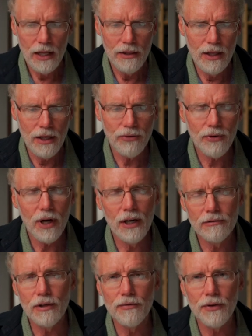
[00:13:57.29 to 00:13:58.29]
this really
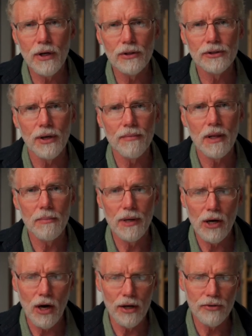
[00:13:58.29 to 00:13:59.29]
reveals something,
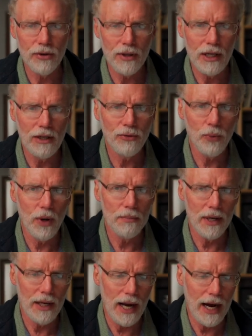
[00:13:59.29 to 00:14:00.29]
because these
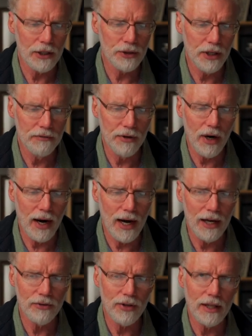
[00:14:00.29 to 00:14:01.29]
women actually
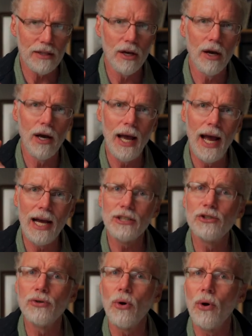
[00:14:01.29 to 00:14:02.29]
realize that the
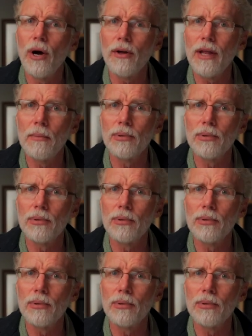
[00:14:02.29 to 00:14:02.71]
extra oil they